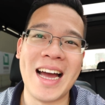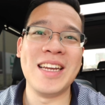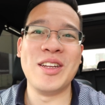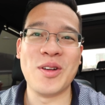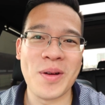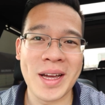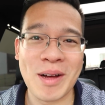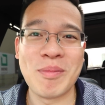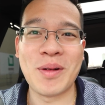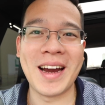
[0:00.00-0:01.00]
I need to go
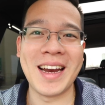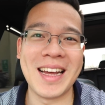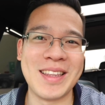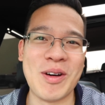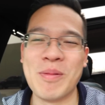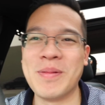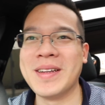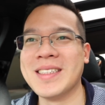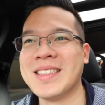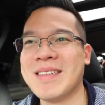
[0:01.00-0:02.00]
help Brian at the
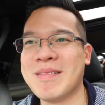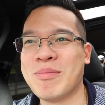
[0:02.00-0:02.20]
opens.